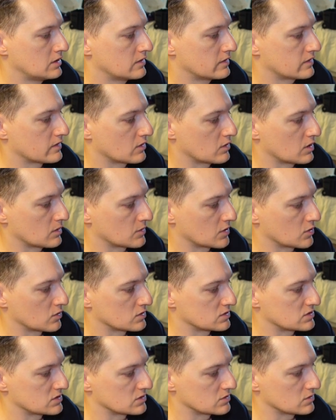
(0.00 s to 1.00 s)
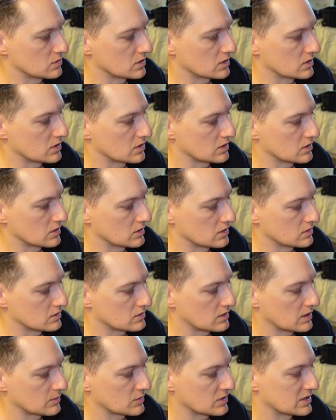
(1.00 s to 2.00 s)
So I'm going to
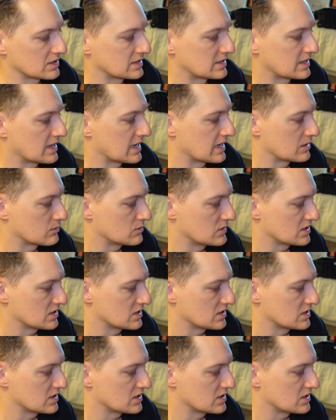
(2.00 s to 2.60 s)
name